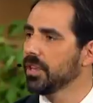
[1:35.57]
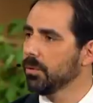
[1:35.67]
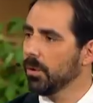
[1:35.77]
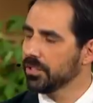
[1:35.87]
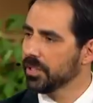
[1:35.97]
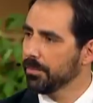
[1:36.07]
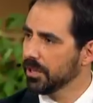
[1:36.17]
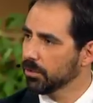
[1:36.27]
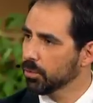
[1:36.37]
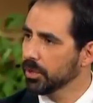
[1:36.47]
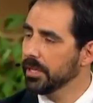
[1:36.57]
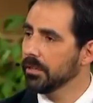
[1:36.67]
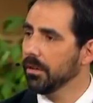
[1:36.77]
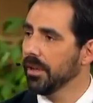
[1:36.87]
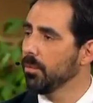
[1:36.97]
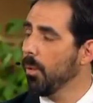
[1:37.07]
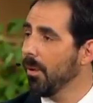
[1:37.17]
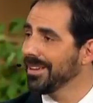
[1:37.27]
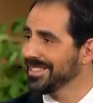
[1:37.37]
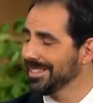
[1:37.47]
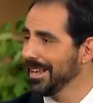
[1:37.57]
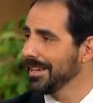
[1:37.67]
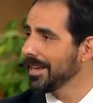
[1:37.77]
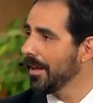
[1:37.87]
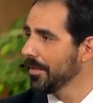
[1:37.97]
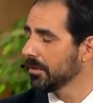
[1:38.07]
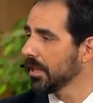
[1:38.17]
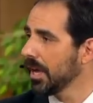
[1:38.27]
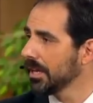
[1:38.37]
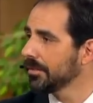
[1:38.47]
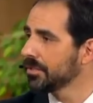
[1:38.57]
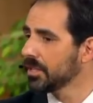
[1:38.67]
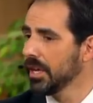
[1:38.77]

They want something real. They want to lay down their lives.